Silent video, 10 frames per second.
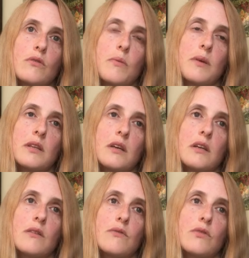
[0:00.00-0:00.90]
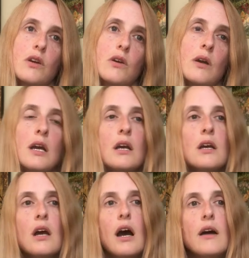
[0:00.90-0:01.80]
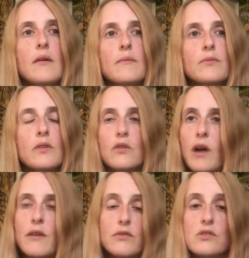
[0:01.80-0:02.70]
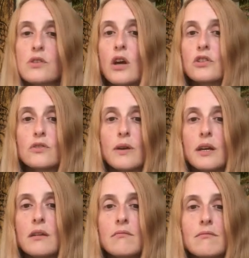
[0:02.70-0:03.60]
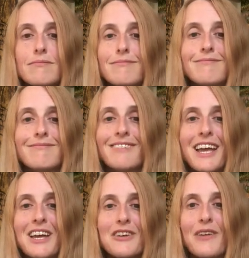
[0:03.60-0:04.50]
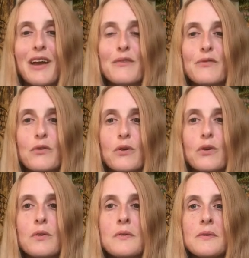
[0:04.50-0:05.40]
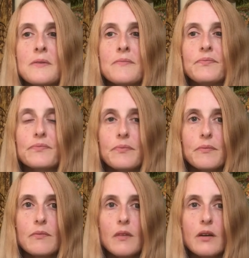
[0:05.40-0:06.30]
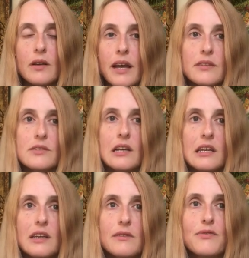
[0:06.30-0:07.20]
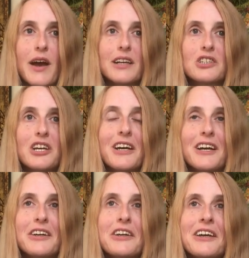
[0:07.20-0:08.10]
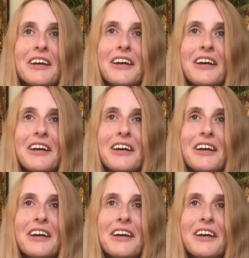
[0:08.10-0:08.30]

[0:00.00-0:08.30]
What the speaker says: of opinion and view. Great for surgery, great for, I guess, killing infection.